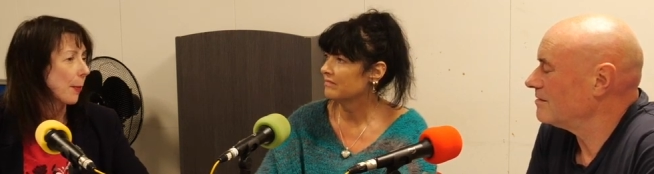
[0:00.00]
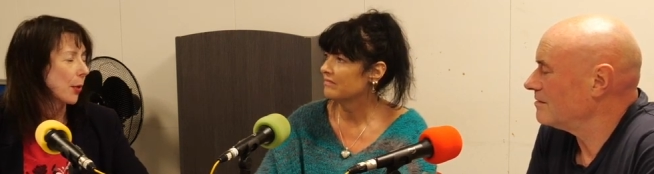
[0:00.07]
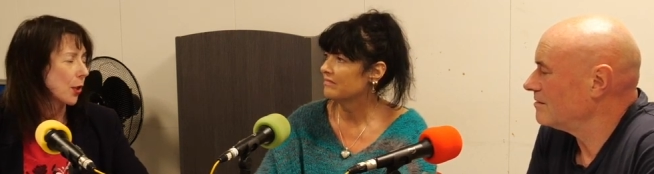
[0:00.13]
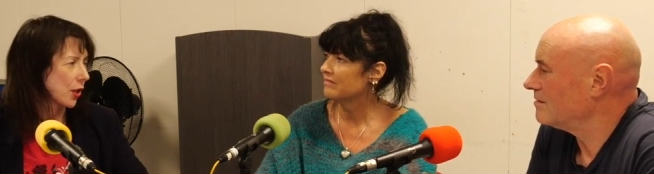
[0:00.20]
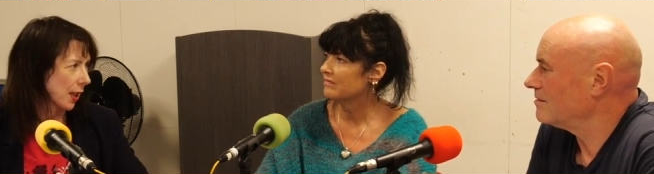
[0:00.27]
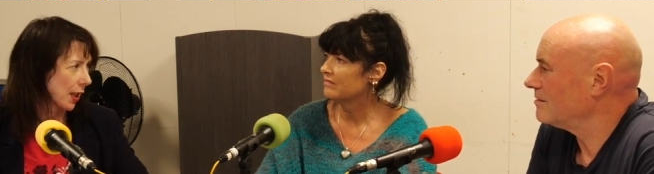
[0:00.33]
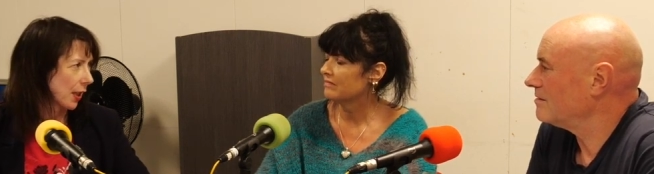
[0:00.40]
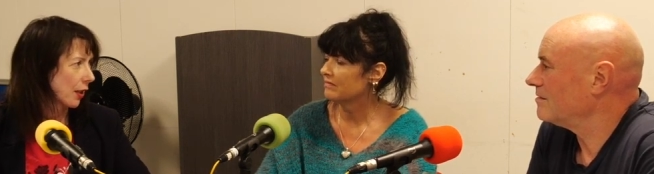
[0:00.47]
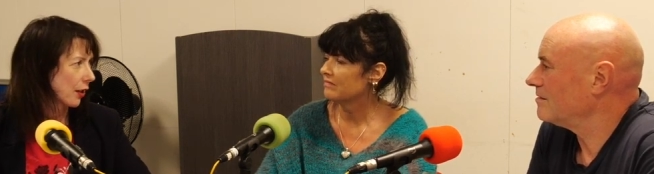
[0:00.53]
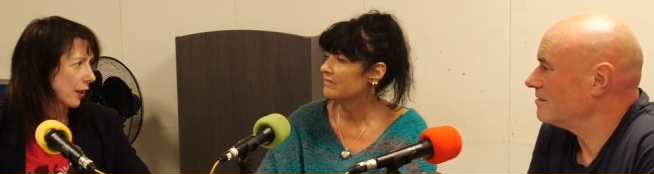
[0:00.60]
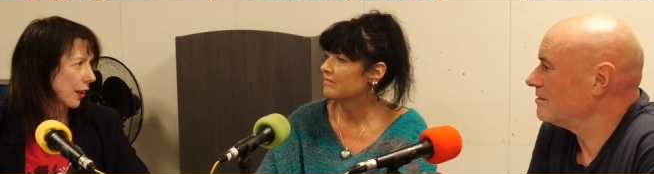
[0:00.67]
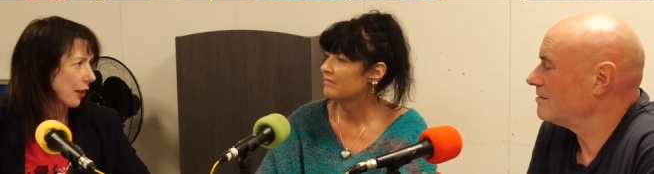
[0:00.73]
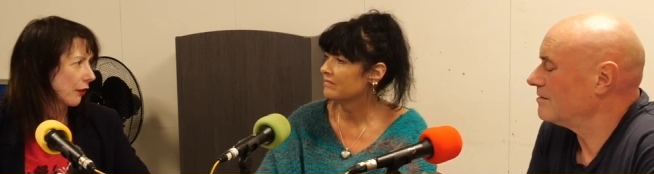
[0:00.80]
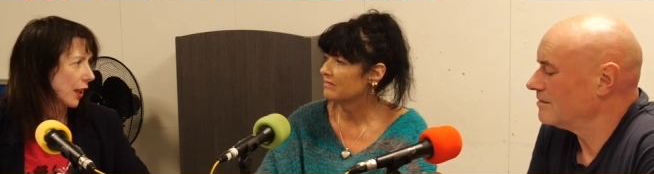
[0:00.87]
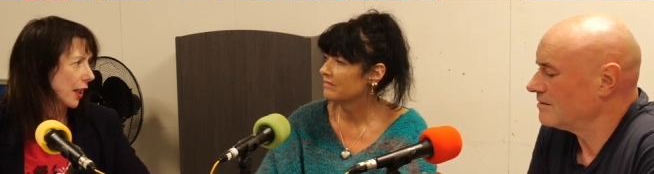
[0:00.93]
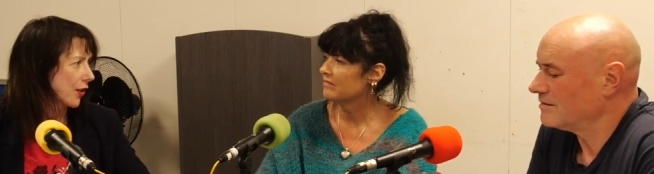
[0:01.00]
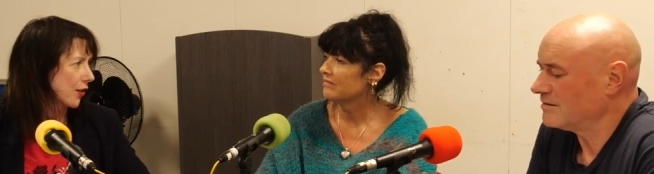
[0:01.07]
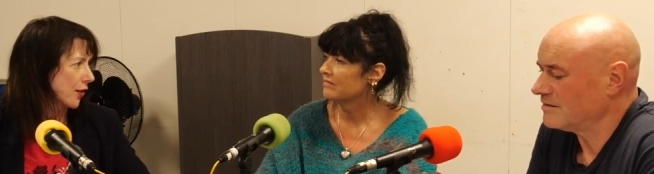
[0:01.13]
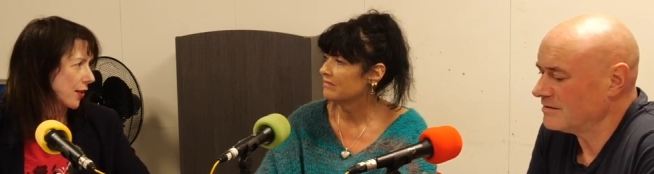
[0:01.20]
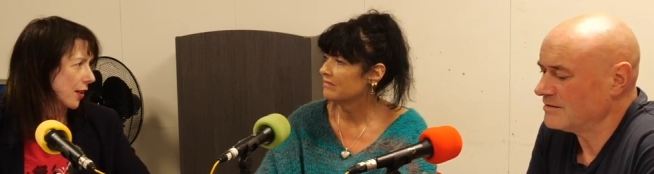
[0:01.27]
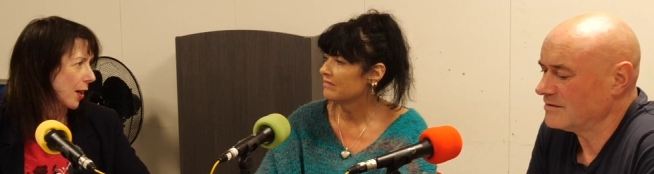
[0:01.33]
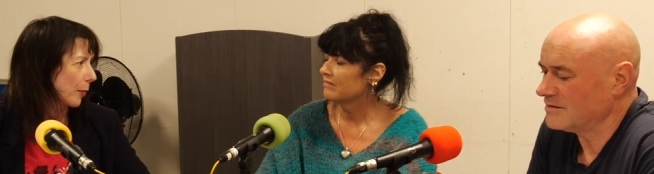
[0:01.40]
Speaker 1: particularly in
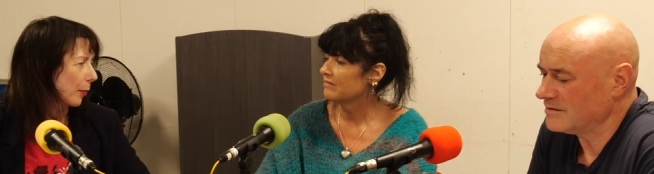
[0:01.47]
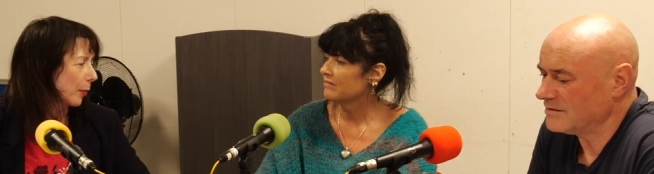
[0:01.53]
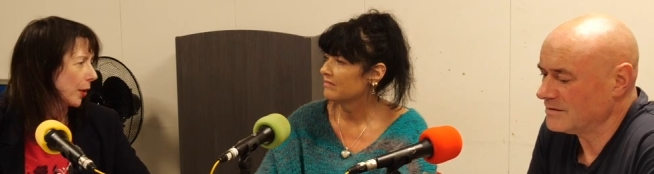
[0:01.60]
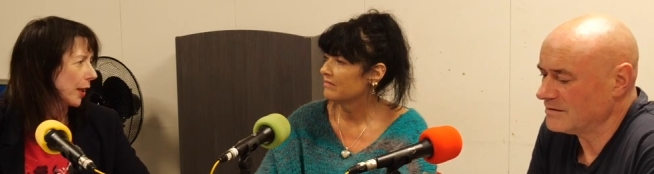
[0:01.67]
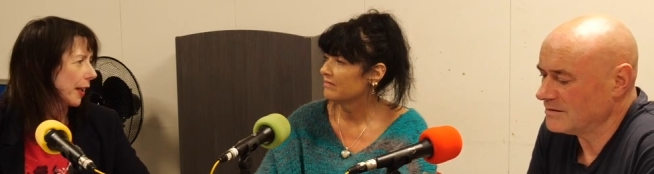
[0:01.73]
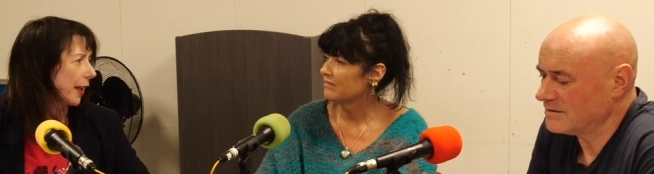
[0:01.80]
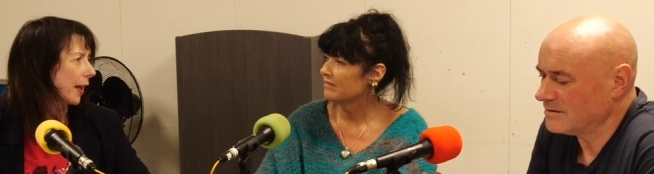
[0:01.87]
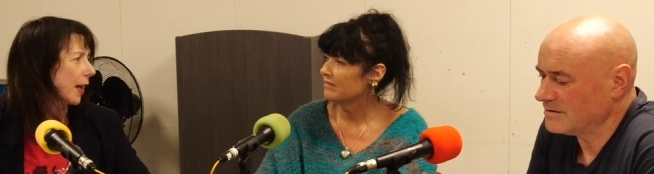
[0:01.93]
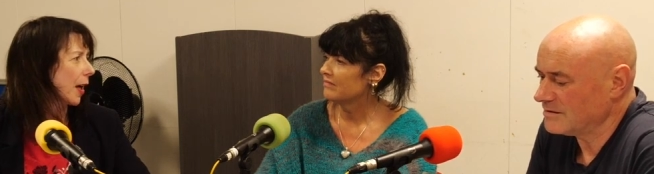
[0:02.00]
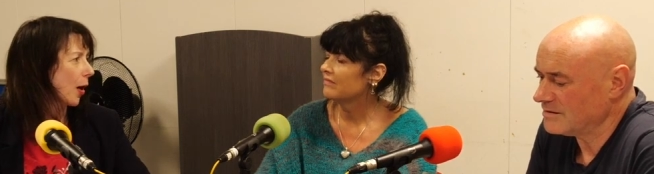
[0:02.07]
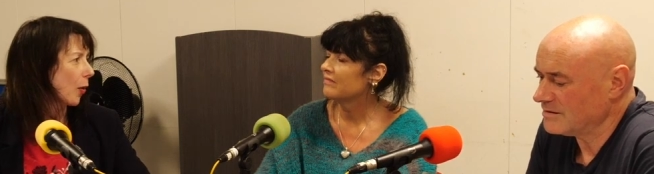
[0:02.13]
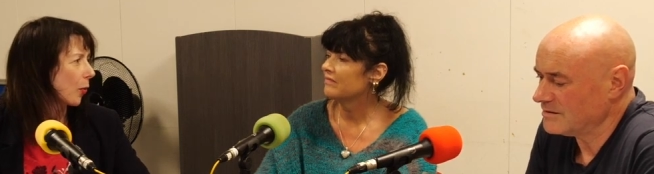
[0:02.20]
relation to cyberbullying,